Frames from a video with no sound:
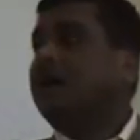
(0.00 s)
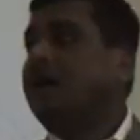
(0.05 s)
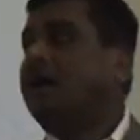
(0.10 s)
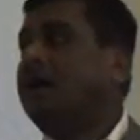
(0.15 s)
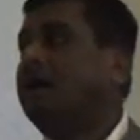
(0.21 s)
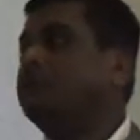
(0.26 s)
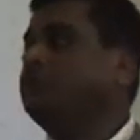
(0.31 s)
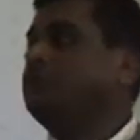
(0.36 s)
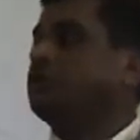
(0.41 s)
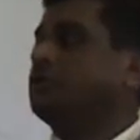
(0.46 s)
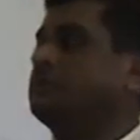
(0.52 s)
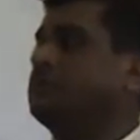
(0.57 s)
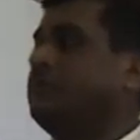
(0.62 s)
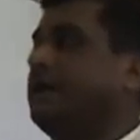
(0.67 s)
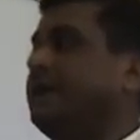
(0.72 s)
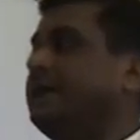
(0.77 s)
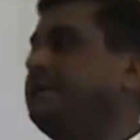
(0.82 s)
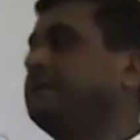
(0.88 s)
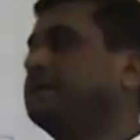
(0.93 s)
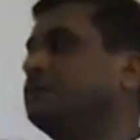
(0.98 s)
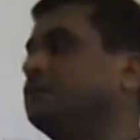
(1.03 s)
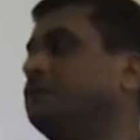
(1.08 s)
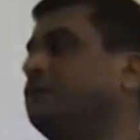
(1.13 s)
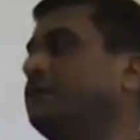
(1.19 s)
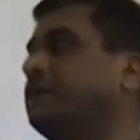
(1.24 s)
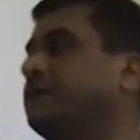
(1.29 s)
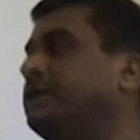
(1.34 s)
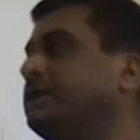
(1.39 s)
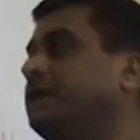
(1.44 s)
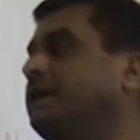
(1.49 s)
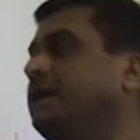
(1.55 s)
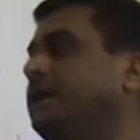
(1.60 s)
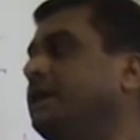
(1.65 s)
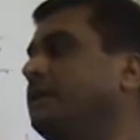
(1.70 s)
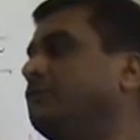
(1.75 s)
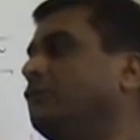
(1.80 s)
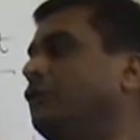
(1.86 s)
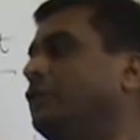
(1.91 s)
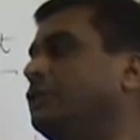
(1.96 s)
how your mind is working
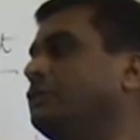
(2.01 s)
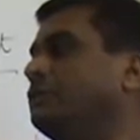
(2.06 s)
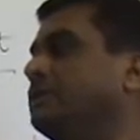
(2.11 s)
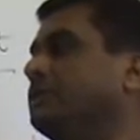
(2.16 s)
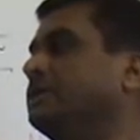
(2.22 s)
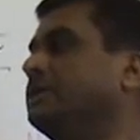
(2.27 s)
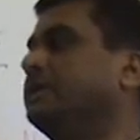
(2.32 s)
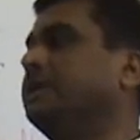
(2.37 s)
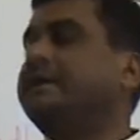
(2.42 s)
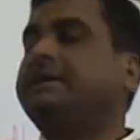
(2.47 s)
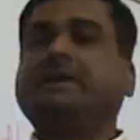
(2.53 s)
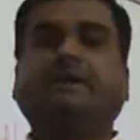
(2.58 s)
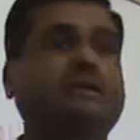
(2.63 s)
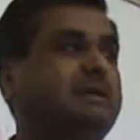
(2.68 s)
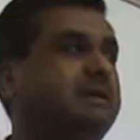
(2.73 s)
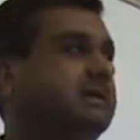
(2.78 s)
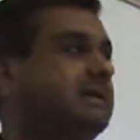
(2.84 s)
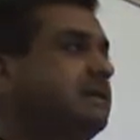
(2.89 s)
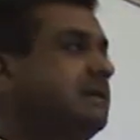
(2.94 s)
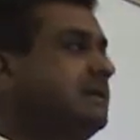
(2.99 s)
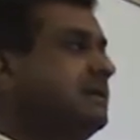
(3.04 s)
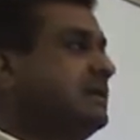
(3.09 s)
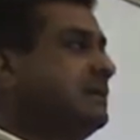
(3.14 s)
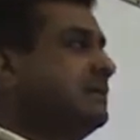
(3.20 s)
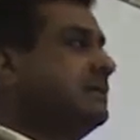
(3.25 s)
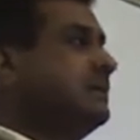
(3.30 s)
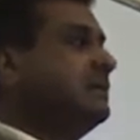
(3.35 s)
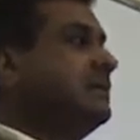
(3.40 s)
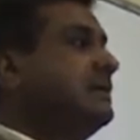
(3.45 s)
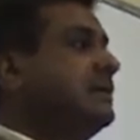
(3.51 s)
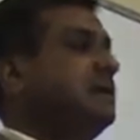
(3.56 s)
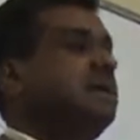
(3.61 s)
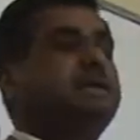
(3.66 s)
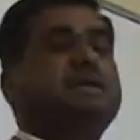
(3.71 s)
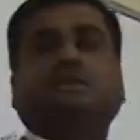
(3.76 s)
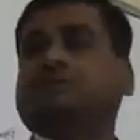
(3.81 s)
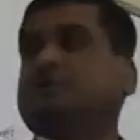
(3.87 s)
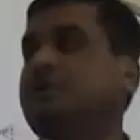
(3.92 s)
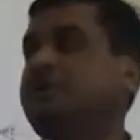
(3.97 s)
and what you are thinking.
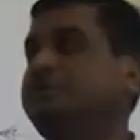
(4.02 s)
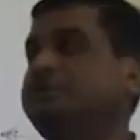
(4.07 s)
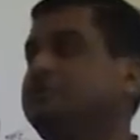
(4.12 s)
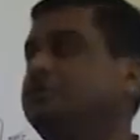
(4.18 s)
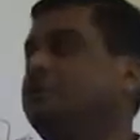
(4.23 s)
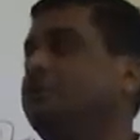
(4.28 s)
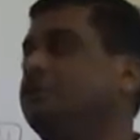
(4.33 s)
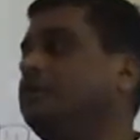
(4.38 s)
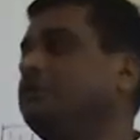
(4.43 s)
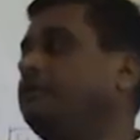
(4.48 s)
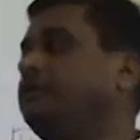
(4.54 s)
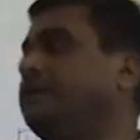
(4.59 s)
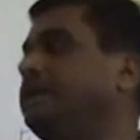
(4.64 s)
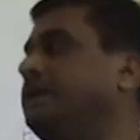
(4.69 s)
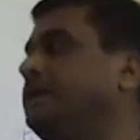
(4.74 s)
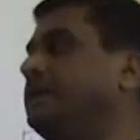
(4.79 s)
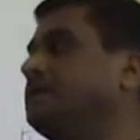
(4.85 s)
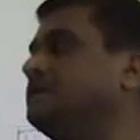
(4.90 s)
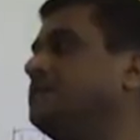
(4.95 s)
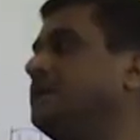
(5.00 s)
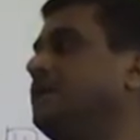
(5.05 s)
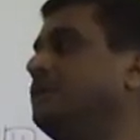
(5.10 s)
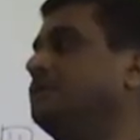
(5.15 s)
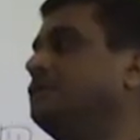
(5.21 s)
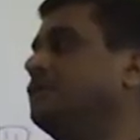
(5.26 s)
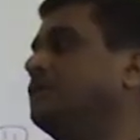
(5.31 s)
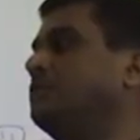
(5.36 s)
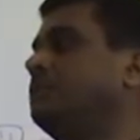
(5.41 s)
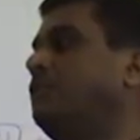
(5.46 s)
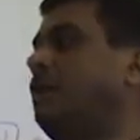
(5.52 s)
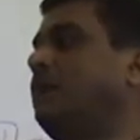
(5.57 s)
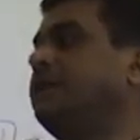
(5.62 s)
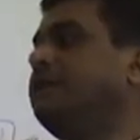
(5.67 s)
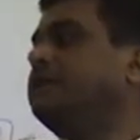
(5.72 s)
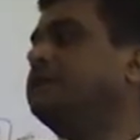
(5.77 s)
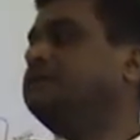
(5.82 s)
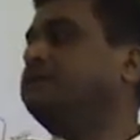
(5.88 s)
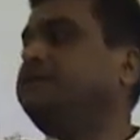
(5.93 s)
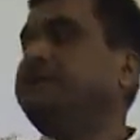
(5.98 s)
It is also going to witness how your
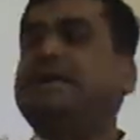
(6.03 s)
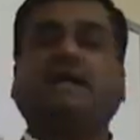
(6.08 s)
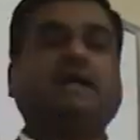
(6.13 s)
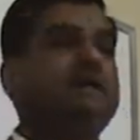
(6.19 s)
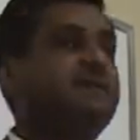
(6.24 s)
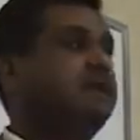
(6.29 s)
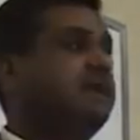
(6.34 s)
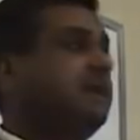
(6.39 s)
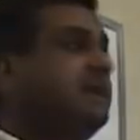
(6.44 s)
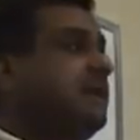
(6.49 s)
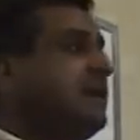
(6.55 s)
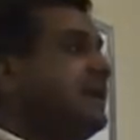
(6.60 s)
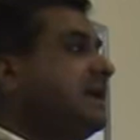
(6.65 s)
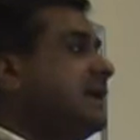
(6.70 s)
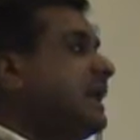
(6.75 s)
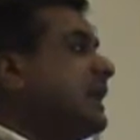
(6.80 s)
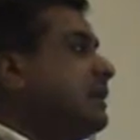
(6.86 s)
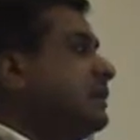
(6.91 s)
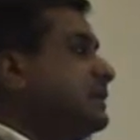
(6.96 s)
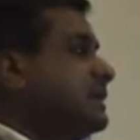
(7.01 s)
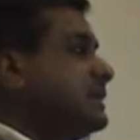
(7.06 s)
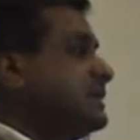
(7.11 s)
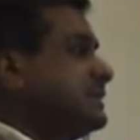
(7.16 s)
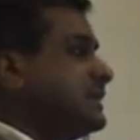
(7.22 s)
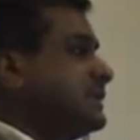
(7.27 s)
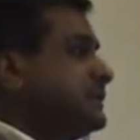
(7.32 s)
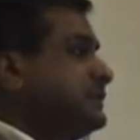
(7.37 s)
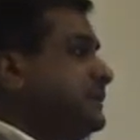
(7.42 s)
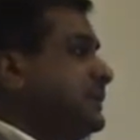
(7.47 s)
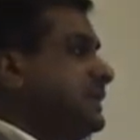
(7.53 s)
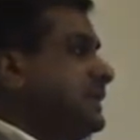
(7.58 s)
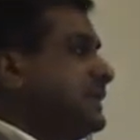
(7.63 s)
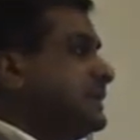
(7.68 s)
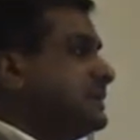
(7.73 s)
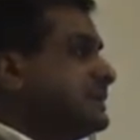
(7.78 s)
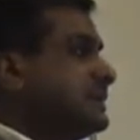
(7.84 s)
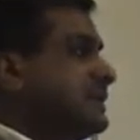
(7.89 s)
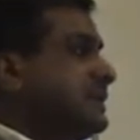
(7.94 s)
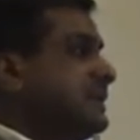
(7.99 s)
body is behaving and how it is
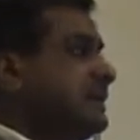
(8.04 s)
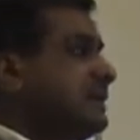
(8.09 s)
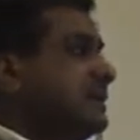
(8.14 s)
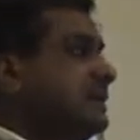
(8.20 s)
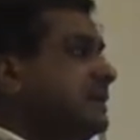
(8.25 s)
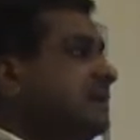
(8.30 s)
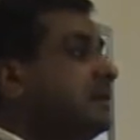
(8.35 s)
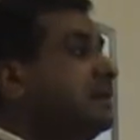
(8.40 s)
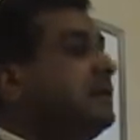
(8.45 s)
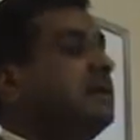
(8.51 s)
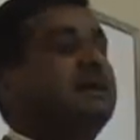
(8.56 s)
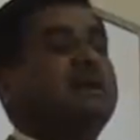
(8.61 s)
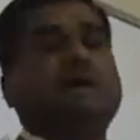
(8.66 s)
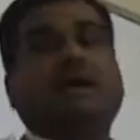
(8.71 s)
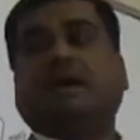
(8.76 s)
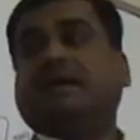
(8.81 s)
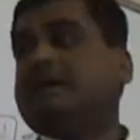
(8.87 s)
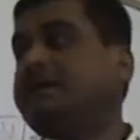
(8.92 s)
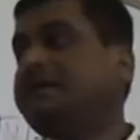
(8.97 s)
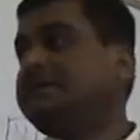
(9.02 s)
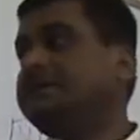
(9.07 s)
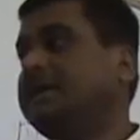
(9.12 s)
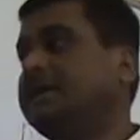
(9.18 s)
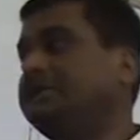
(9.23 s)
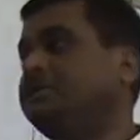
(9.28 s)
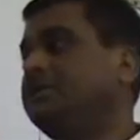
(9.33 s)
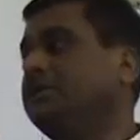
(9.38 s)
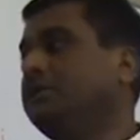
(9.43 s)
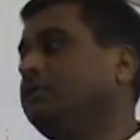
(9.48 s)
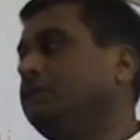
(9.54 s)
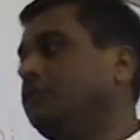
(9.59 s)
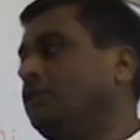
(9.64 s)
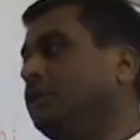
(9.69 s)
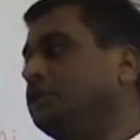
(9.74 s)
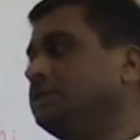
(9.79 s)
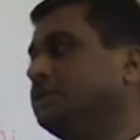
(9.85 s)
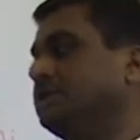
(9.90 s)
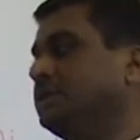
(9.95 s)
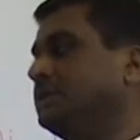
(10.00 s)
experiencing. And it is actually
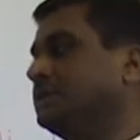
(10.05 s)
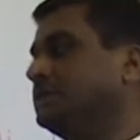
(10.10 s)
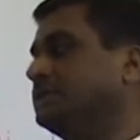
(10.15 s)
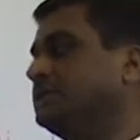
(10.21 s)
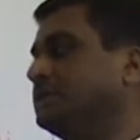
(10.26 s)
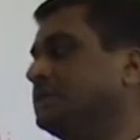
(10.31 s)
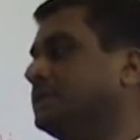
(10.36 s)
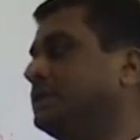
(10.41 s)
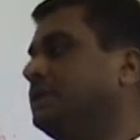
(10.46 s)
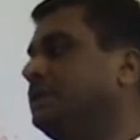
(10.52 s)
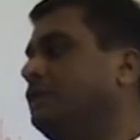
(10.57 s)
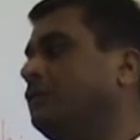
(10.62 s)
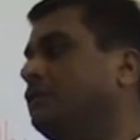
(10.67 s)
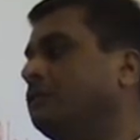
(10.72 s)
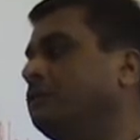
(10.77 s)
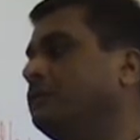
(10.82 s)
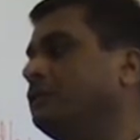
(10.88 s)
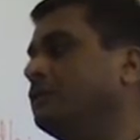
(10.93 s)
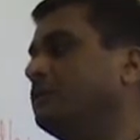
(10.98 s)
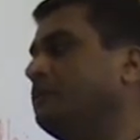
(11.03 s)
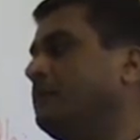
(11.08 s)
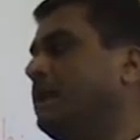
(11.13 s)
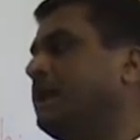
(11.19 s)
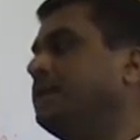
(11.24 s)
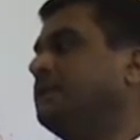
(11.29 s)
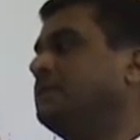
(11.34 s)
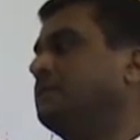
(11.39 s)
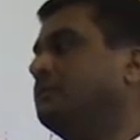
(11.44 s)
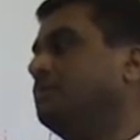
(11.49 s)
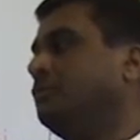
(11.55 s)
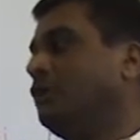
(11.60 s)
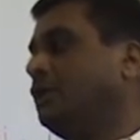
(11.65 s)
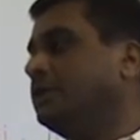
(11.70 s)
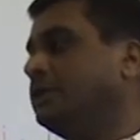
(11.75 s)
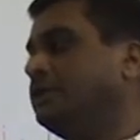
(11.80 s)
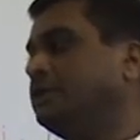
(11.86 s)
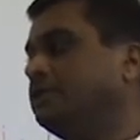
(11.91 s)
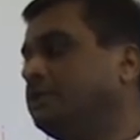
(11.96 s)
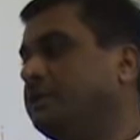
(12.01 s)
watching the journey of your mind and
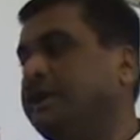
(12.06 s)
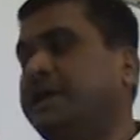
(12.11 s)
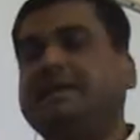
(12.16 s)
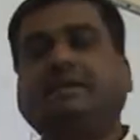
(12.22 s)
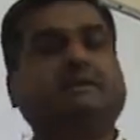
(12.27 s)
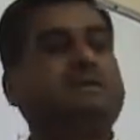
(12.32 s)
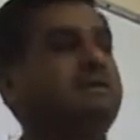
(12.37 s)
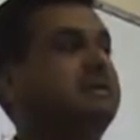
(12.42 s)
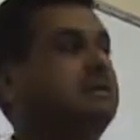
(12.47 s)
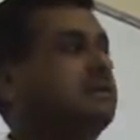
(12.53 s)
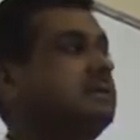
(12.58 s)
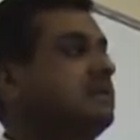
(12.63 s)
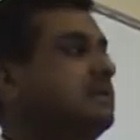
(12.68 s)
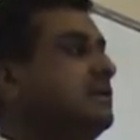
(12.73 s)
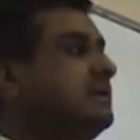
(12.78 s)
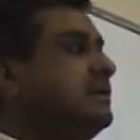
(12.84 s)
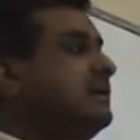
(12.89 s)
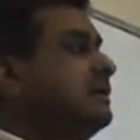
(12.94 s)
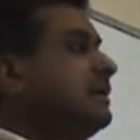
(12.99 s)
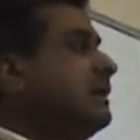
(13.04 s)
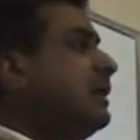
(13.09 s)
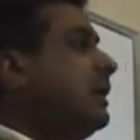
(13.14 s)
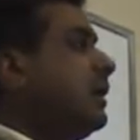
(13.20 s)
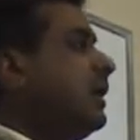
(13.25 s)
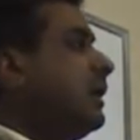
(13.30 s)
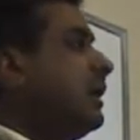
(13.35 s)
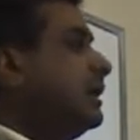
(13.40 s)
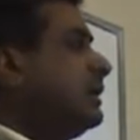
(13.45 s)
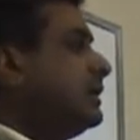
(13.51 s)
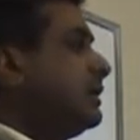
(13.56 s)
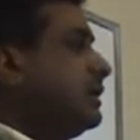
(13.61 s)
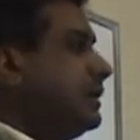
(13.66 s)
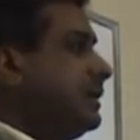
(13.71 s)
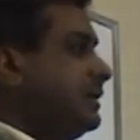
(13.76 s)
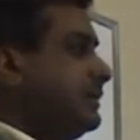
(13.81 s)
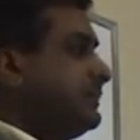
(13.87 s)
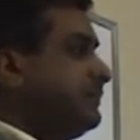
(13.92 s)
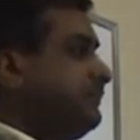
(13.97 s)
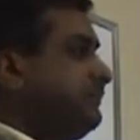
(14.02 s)
body together all
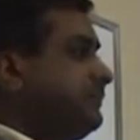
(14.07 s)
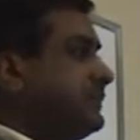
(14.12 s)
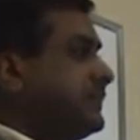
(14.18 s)
along.